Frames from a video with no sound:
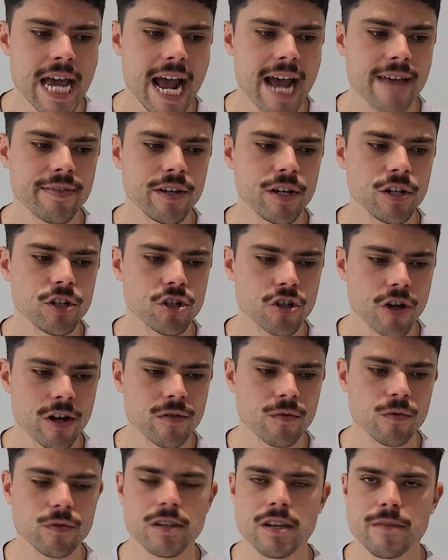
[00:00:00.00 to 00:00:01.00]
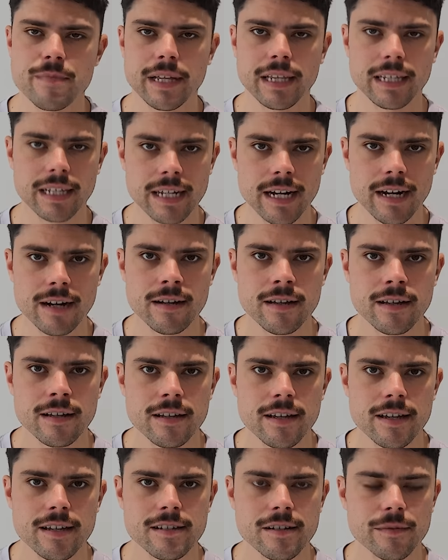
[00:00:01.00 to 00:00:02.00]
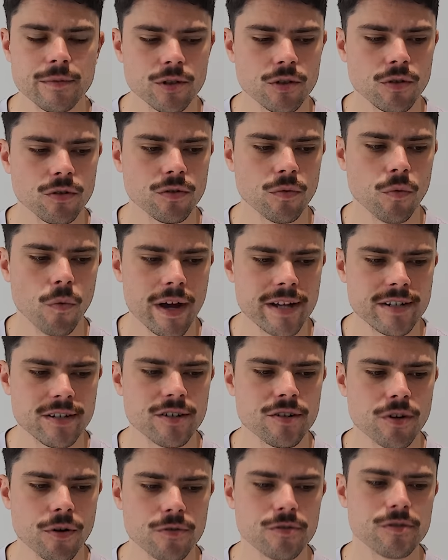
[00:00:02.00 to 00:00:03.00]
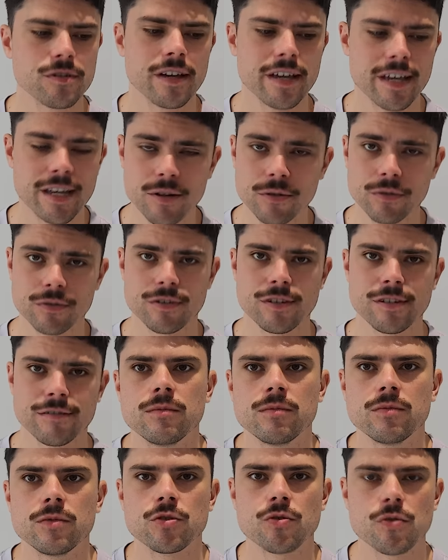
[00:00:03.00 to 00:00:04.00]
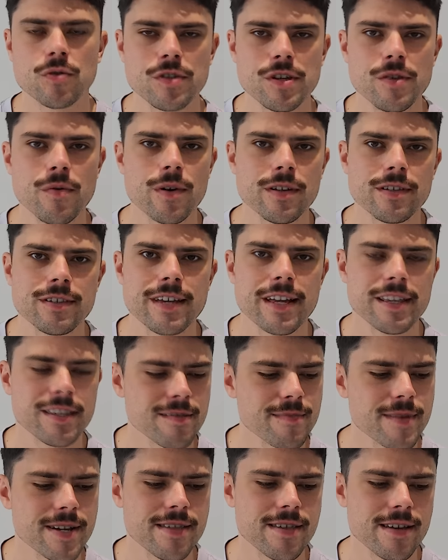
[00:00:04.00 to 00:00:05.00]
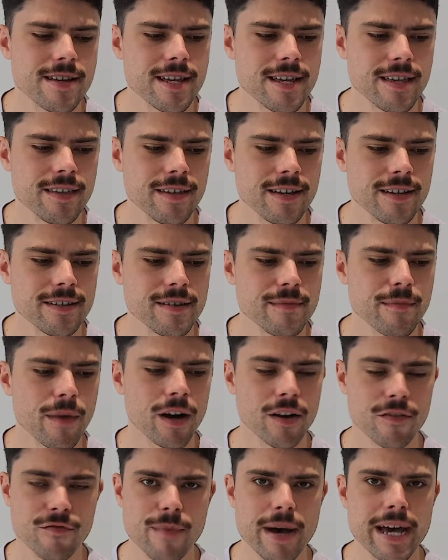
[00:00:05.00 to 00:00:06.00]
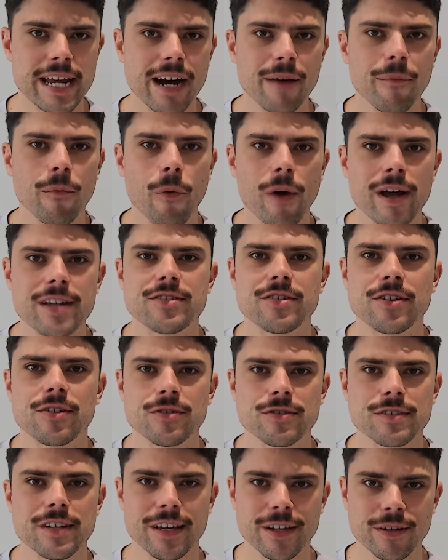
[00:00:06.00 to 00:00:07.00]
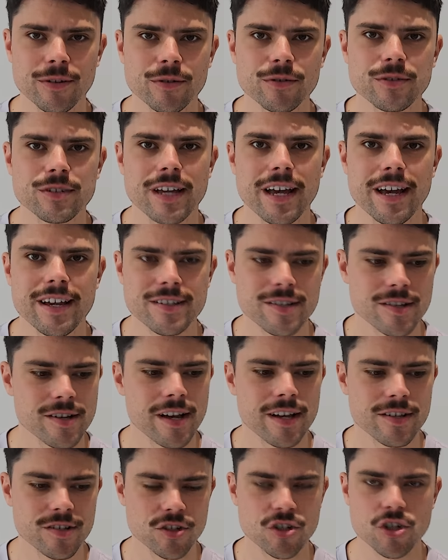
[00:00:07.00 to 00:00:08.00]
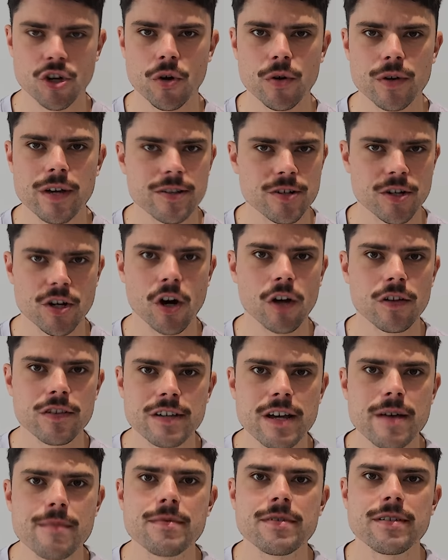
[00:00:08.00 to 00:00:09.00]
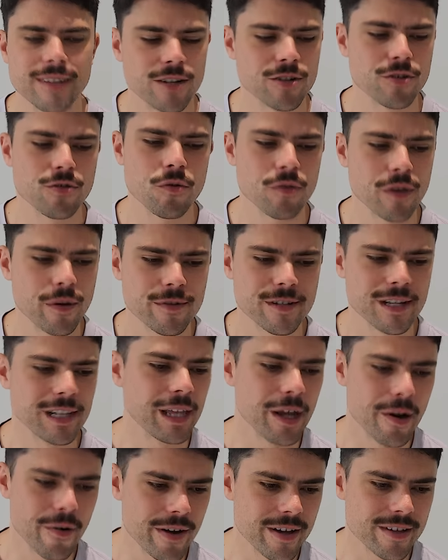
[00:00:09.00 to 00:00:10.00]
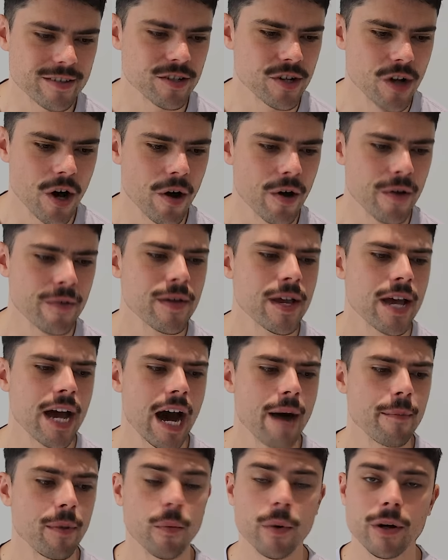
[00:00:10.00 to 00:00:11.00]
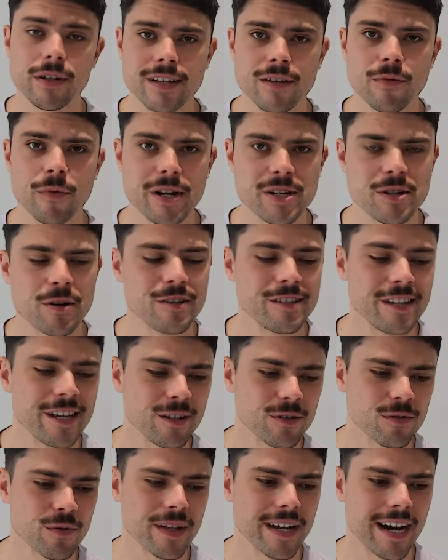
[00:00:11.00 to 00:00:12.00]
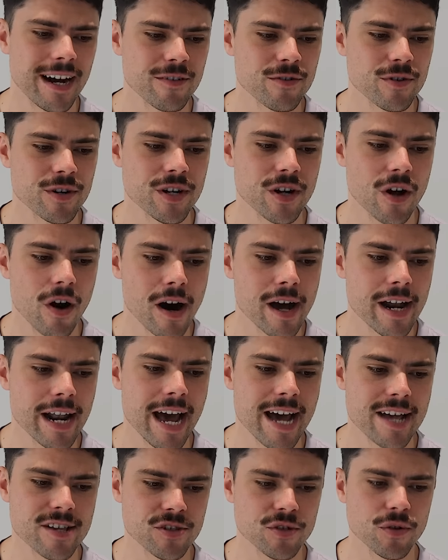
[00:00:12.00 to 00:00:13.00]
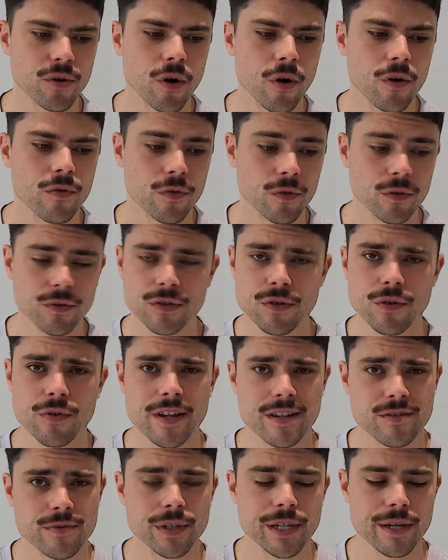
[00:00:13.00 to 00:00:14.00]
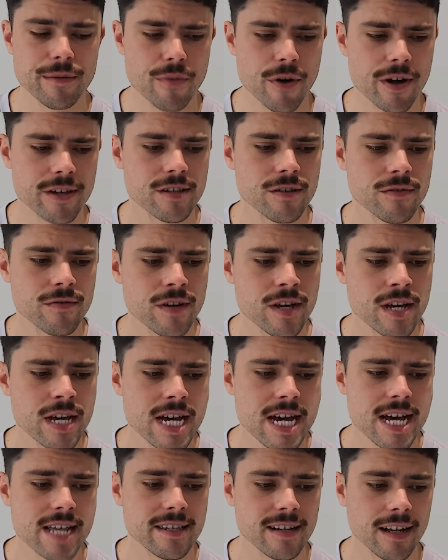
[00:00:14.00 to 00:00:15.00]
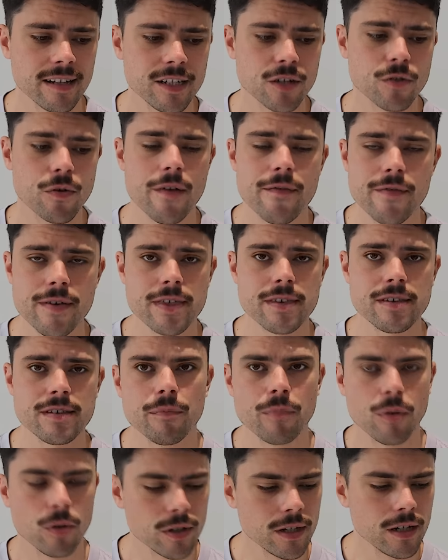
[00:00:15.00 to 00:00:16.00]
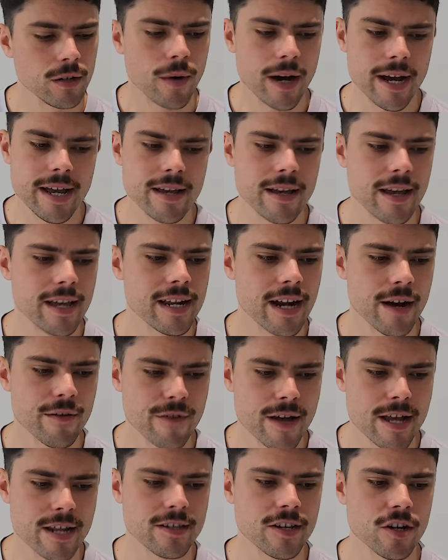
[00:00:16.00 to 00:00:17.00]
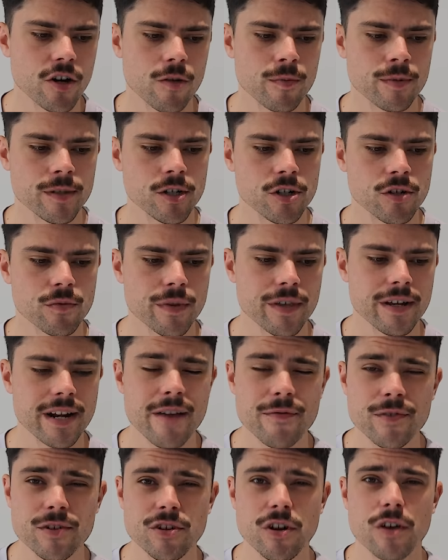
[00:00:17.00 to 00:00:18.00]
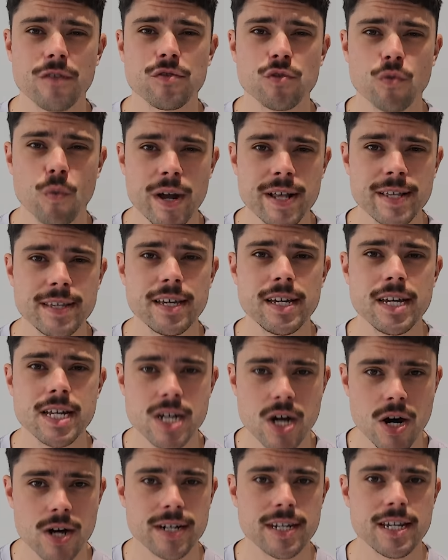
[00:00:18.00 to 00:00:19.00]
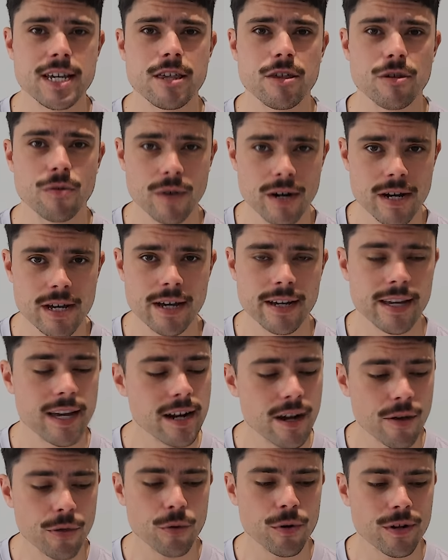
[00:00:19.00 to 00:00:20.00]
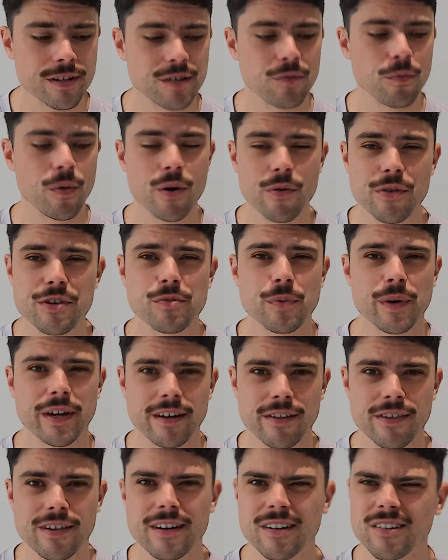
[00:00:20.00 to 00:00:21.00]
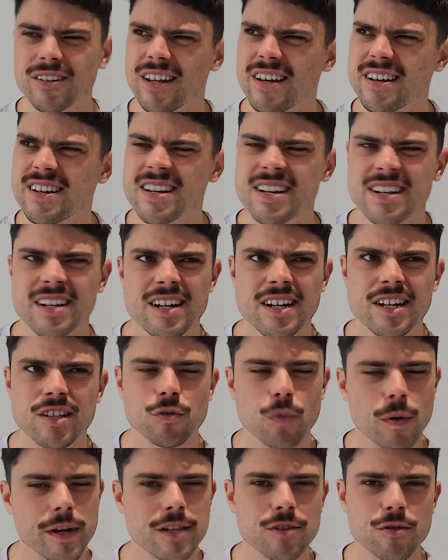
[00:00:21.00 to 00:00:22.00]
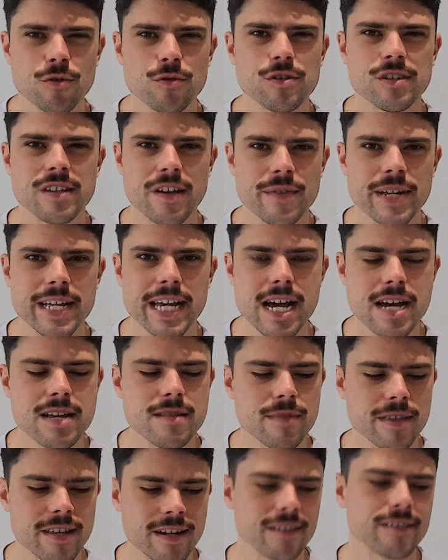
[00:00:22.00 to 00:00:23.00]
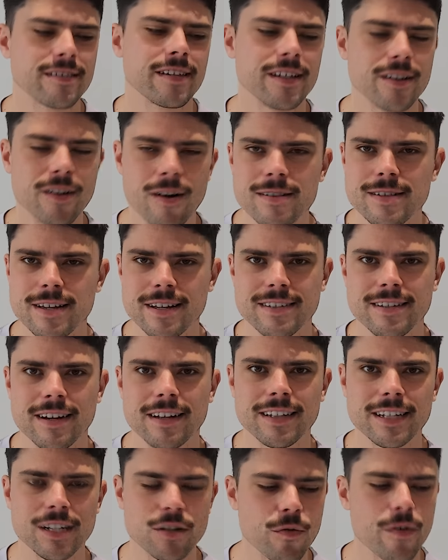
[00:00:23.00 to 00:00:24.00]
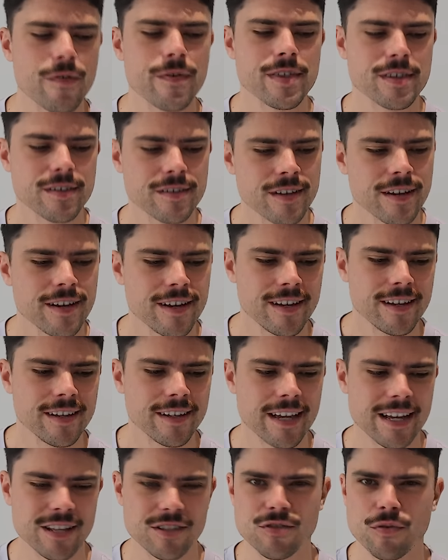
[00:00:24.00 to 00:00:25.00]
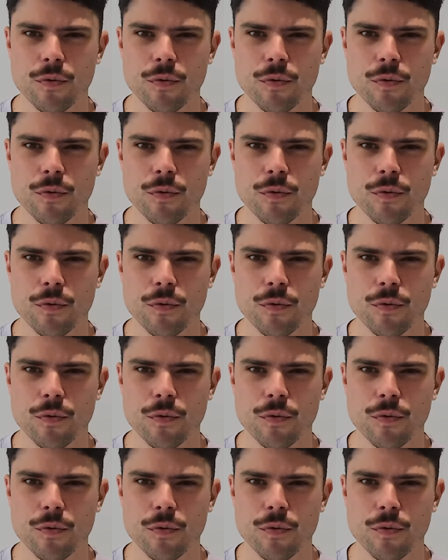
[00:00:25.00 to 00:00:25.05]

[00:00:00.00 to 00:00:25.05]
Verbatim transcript: And the general tipping leader is someone called Wet Toast Eagles. Druzy once said to me that he thinks he might have made up Wet Toast Eagles as, as a joke, as a concept. I just thought that was hilarious. No. Uh, but well done, Wet Toast Eagles, with one hundred and nine as your overall score. That's really impressive. And Tully Griffiths, pulling away in our fantasy competition with an average of twenty ninety-three. Again, I thought I did well this week. I think I got like twenty-two seventy-eight, but then I see guys like Tully Griffiths get